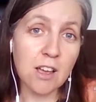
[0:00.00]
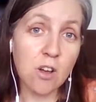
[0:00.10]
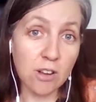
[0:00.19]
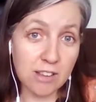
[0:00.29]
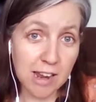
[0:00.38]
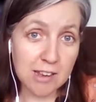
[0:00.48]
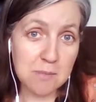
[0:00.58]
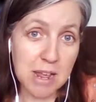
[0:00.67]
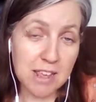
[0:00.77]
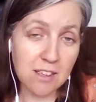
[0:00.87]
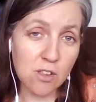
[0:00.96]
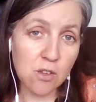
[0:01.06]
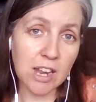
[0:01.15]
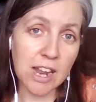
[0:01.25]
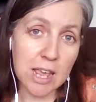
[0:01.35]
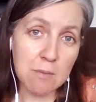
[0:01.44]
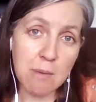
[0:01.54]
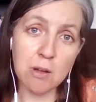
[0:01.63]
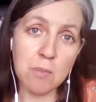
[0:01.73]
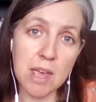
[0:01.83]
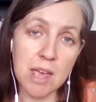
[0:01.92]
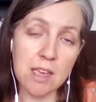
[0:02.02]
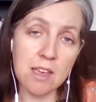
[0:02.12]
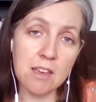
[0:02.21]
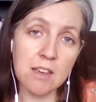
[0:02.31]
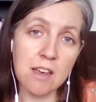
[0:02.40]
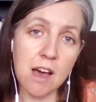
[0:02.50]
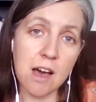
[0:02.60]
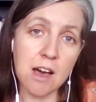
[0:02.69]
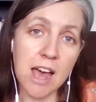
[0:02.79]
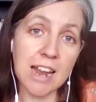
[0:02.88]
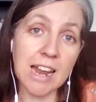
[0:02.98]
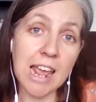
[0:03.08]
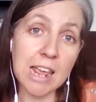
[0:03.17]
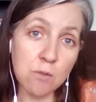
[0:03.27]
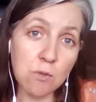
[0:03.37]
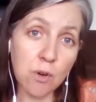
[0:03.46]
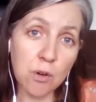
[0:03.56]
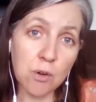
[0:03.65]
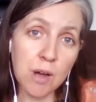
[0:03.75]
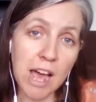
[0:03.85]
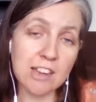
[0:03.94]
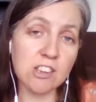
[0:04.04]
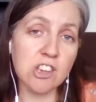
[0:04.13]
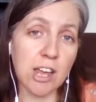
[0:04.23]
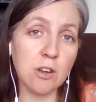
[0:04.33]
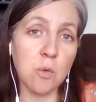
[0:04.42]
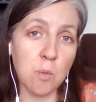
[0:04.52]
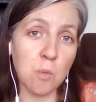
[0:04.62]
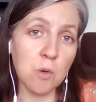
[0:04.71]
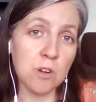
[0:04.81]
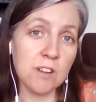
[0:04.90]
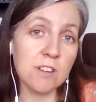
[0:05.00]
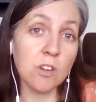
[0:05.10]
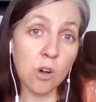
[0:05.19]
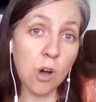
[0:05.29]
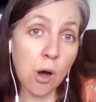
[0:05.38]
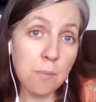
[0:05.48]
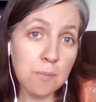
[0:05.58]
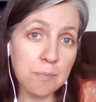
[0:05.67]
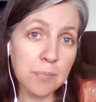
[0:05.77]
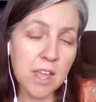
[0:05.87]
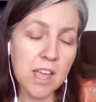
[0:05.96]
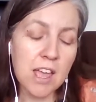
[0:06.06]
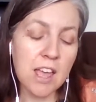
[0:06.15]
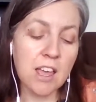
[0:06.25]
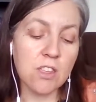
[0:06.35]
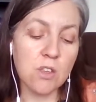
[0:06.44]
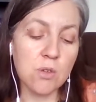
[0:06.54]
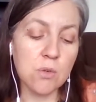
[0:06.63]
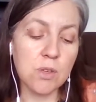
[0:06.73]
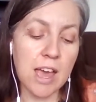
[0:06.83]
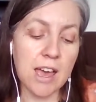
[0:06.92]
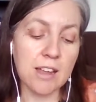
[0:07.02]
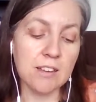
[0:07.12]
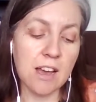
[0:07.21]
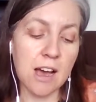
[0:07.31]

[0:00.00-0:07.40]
contact me. You can email me at info@jadegrimwood.com. You can